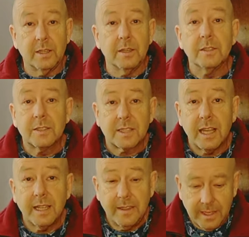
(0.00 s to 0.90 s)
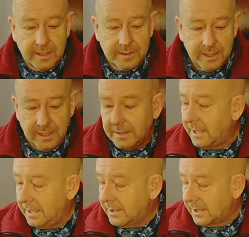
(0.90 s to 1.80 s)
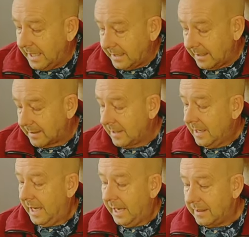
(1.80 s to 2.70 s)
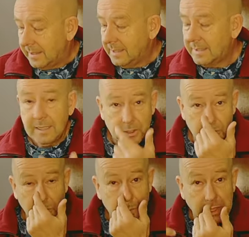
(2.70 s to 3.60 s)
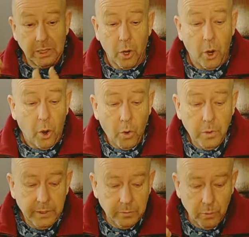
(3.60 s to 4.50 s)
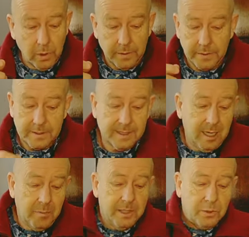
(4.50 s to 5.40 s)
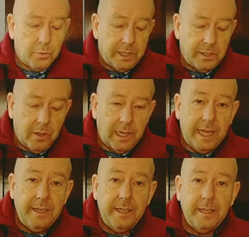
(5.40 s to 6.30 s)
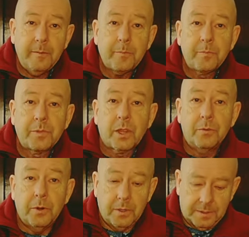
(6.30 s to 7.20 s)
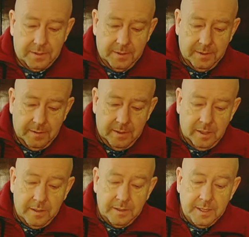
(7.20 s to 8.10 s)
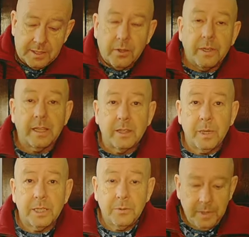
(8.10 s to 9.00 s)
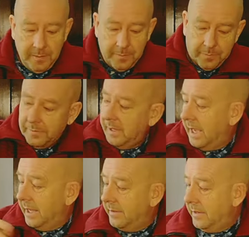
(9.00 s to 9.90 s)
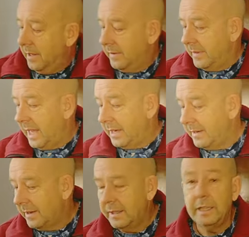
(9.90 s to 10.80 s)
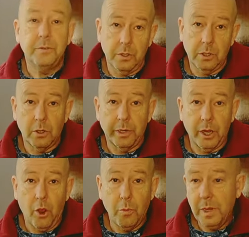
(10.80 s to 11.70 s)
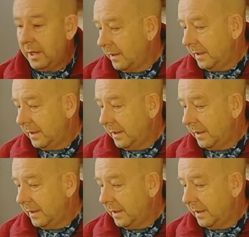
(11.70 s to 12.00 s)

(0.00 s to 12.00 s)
the sign that it's initiated. And this should be your holy rule. The same as when you're landing, first disconnect the battery, and then if you're going home,